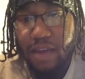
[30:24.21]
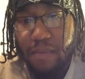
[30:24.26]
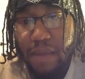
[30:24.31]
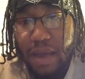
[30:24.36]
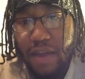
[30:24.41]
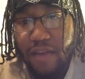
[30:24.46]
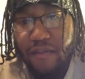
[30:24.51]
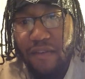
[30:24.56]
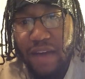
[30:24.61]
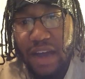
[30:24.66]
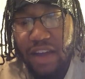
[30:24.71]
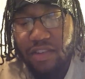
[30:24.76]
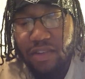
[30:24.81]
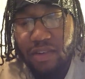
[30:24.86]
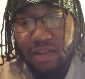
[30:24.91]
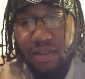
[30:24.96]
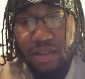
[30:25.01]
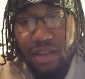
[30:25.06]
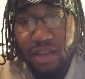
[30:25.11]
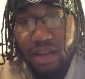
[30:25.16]

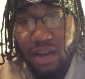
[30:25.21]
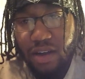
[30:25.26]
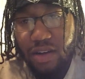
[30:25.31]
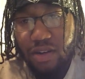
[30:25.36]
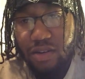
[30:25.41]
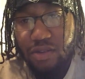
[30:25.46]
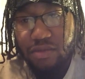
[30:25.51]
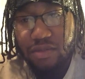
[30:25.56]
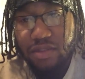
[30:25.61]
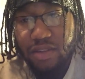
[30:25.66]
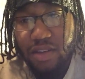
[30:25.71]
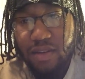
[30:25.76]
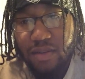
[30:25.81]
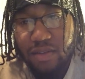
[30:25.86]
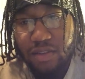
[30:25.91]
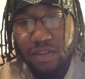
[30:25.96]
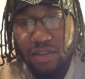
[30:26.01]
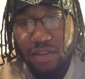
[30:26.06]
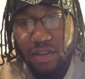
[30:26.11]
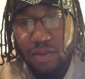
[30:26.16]
manufacture our own
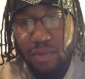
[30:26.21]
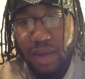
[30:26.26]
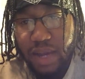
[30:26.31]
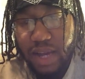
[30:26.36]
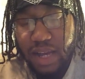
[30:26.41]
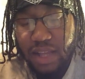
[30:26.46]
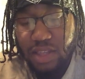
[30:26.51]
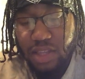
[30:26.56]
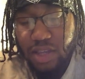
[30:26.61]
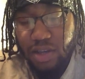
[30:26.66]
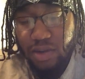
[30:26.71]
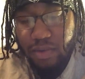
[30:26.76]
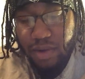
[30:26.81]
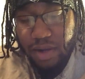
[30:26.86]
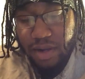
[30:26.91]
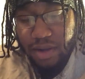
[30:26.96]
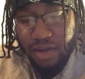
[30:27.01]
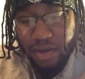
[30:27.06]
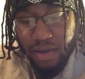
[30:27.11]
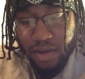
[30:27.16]
stuff, so we got to deal
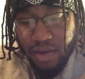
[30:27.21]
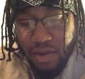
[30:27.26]
with it.